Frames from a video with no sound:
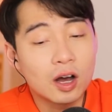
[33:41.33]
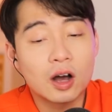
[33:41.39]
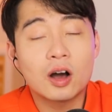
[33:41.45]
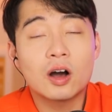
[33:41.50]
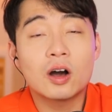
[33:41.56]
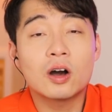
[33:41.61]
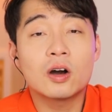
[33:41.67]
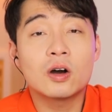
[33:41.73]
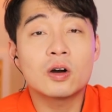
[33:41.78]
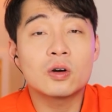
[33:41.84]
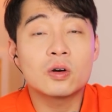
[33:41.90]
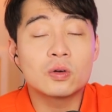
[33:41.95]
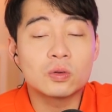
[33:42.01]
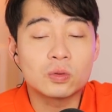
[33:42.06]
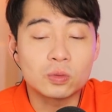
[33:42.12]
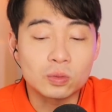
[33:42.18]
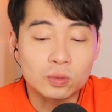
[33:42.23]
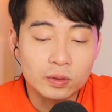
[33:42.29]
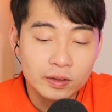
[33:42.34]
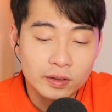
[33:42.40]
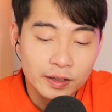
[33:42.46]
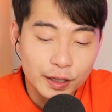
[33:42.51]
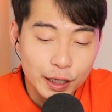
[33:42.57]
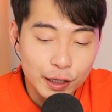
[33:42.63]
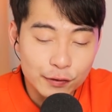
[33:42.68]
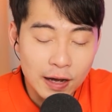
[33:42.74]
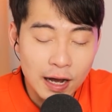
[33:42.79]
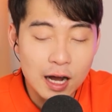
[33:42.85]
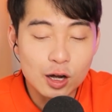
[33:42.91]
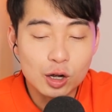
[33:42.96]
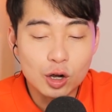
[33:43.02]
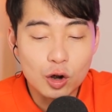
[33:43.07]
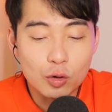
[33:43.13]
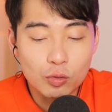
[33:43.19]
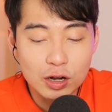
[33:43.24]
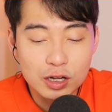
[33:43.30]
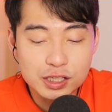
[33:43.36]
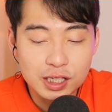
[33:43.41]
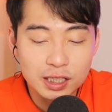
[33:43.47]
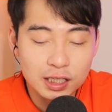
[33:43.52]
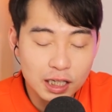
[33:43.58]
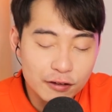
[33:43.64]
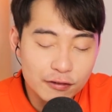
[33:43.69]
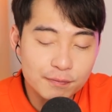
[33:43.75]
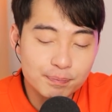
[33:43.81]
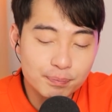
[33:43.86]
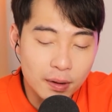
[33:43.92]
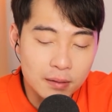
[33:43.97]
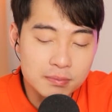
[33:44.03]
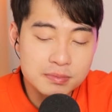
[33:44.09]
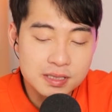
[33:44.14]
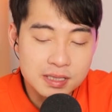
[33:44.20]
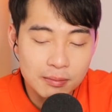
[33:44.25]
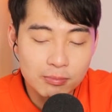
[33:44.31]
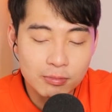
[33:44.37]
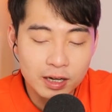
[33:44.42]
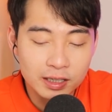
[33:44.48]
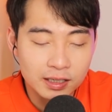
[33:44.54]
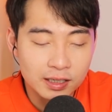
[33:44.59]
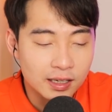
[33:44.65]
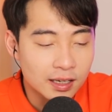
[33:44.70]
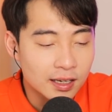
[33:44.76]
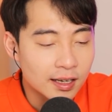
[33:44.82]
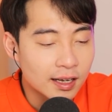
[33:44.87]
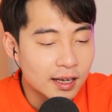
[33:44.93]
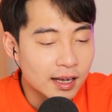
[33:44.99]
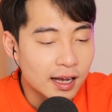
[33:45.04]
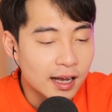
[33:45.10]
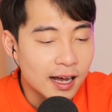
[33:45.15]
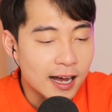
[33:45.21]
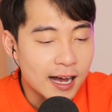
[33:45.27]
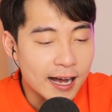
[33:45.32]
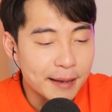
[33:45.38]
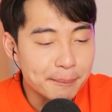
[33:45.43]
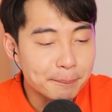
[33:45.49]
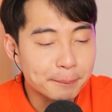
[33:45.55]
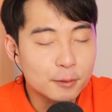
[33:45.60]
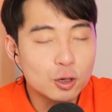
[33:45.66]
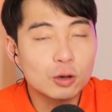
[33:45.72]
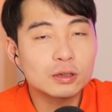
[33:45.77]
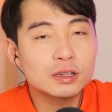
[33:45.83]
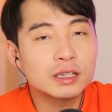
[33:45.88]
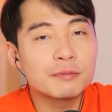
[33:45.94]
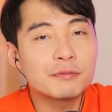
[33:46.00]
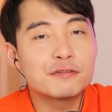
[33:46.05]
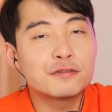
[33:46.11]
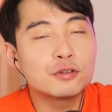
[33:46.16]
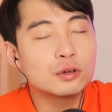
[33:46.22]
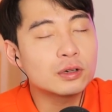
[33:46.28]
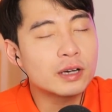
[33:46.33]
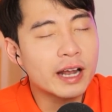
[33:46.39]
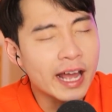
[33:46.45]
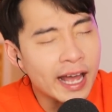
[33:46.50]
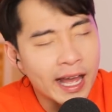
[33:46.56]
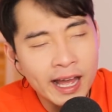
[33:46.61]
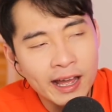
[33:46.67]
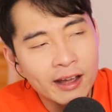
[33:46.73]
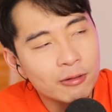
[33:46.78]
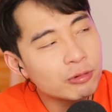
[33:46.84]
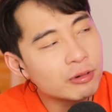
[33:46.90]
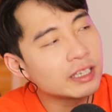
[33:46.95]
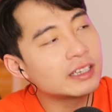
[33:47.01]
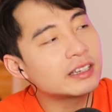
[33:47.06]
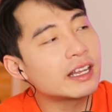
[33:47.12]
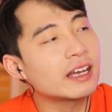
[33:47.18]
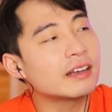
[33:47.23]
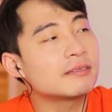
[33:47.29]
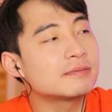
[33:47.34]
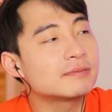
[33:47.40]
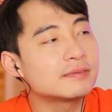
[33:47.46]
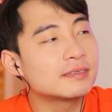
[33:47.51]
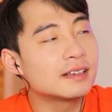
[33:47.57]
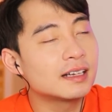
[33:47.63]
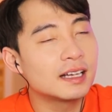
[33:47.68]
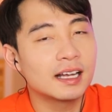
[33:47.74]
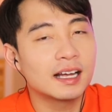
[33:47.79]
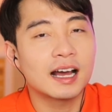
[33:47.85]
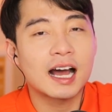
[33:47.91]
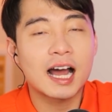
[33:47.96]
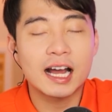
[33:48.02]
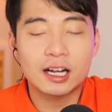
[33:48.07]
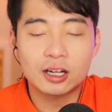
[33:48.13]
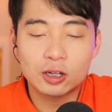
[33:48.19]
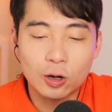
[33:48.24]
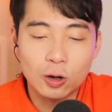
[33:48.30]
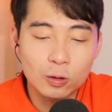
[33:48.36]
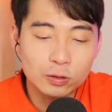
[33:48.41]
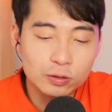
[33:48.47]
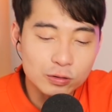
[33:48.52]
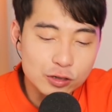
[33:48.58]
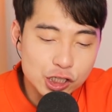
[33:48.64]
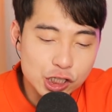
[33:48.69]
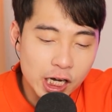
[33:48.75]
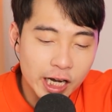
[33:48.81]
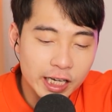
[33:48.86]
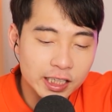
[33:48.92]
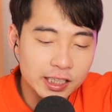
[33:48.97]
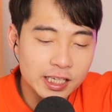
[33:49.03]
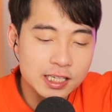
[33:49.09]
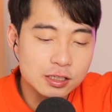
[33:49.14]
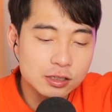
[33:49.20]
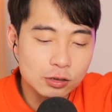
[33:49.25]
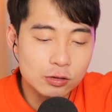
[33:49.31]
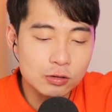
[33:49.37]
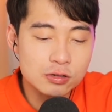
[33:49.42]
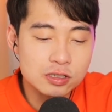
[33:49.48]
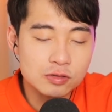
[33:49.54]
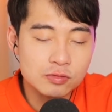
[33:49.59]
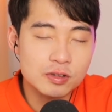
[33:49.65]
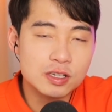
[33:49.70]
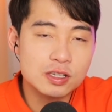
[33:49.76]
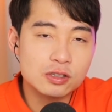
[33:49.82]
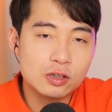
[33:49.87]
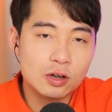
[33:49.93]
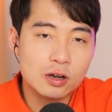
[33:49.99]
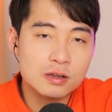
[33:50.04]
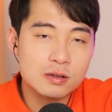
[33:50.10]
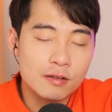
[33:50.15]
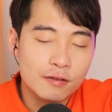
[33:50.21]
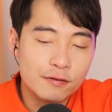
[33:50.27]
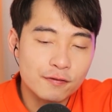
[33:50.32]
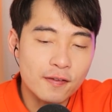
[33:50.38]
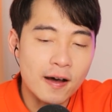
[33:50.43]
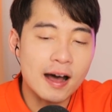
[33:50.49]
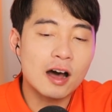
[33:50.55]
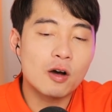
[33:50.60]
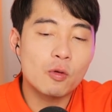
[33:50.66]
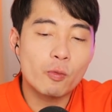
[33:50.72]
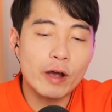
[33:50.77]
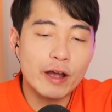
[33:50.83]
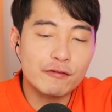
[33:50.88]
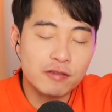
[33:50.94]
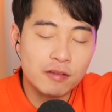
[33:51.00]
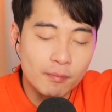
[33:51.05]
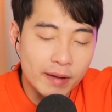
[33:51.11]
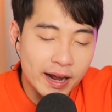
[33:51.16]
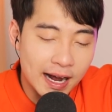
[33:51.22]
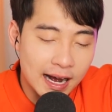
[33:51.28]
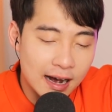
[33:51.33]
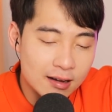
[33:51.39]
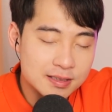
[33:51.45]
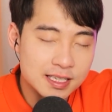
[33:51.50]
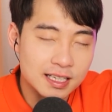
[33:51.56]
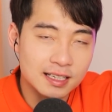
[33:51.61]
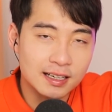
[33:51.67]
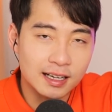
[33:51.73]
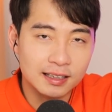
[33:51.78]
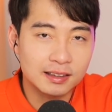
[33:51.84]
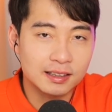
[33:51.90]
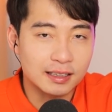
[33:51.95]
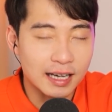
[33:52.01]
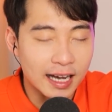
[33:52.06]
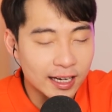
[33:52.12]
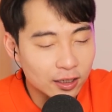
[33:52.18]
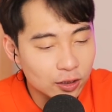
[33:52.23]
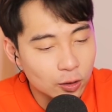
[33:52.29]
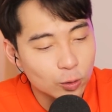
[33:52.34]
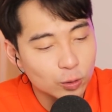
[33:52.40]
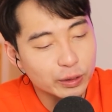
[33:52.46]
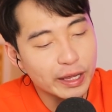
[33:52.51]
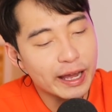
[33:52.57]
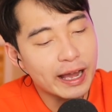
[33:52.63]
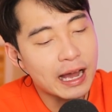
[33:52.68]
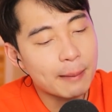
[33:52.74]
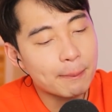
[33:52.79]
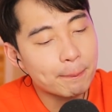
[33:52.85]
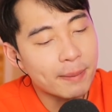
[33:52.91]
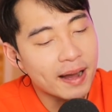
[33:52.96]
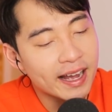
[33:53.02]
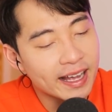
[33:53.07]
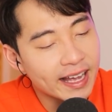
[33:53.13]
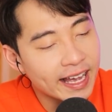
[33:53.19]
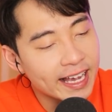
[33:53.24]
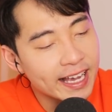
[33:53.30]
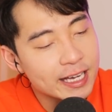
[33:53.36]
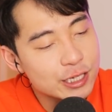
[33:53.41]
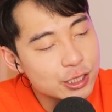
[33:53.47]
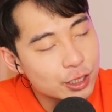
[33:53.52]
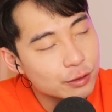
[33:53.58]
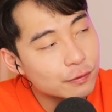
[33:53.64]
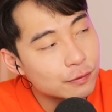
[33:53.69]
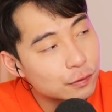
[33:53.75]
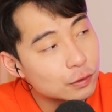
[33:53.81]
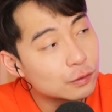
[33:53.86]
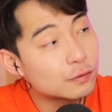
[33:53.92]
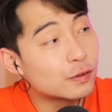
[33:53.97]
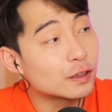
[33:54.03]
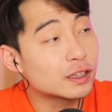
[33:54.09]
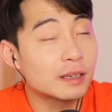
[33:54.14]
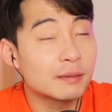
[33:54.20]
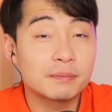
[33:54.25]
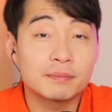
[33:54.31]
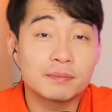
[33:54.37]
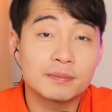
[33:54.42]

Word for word: Oh, if Uncle Roger love bomb someone, I cook them food every day. I go to Chinese grocery store far away from my house in London. I go there, I buy Asian food for them.